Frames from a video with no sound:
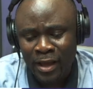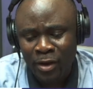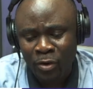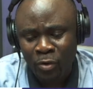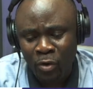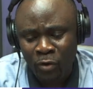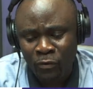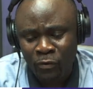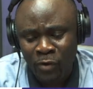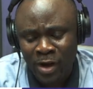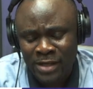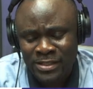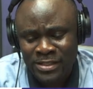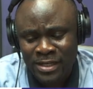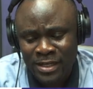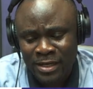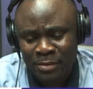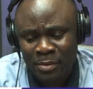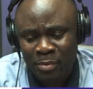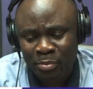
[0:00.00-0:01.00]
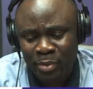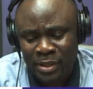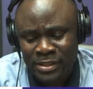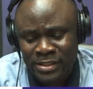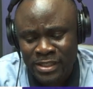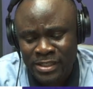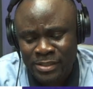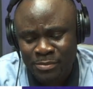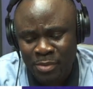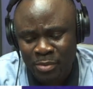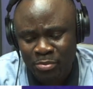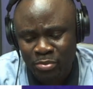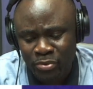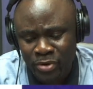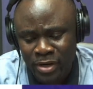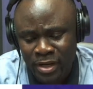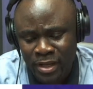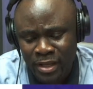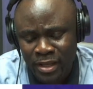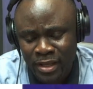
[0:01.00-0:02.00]
nkofo asende me pictures
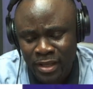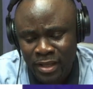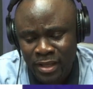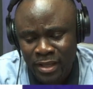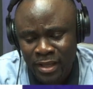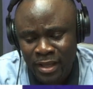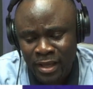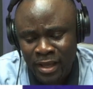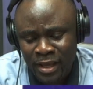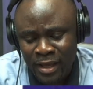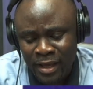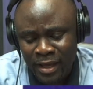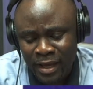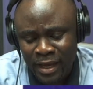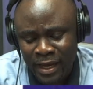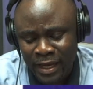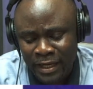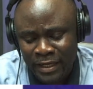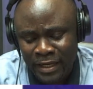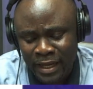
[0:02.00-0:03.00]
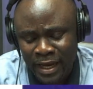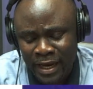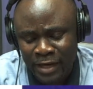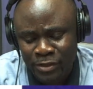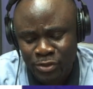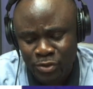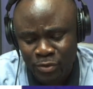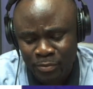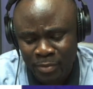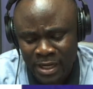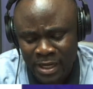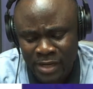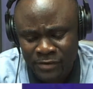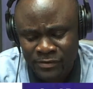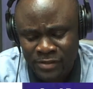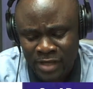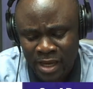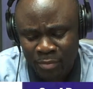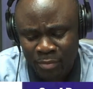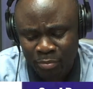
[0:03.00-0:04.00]
bibri and I should
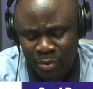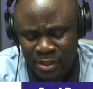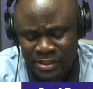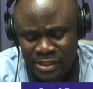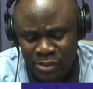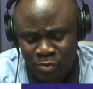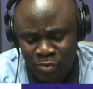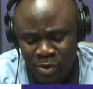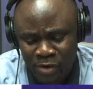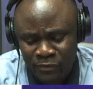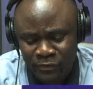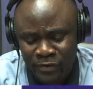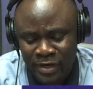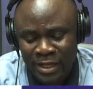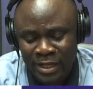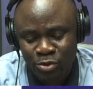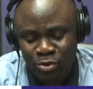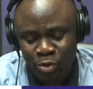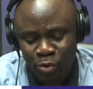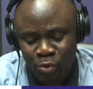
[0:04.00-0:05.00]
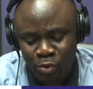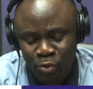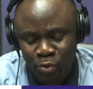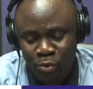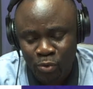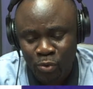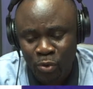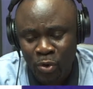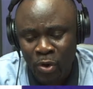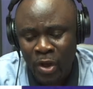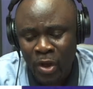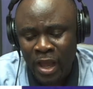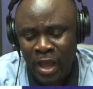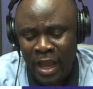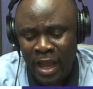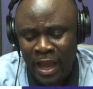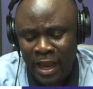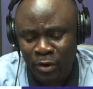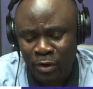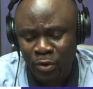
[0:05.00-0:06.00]
believe sir pictures we free le jokuku okay.
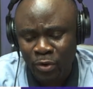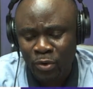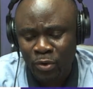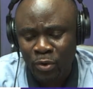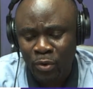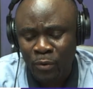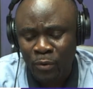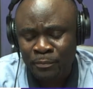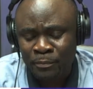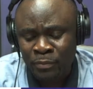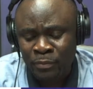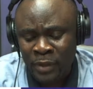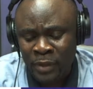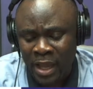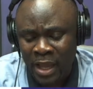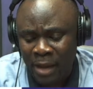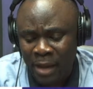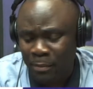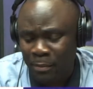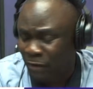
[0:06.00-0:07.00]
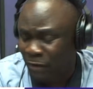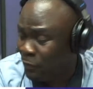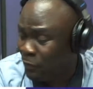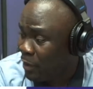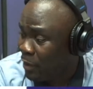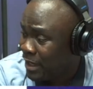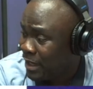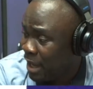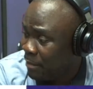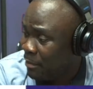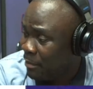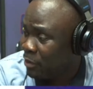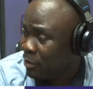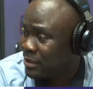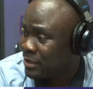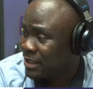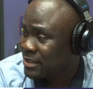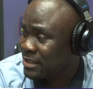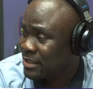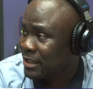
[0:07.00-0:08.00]
I don't know my forward dear Mao
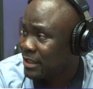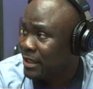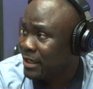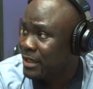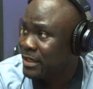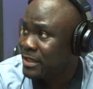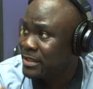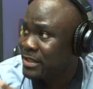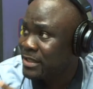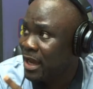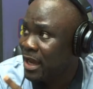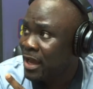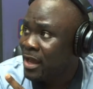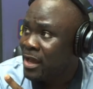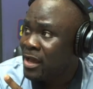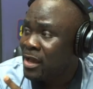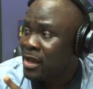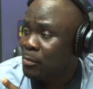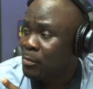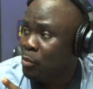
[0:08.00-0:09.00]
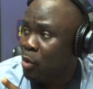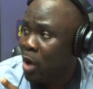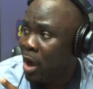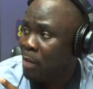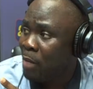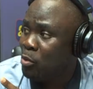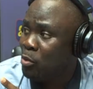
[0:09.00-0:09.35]
Jackson, it is a more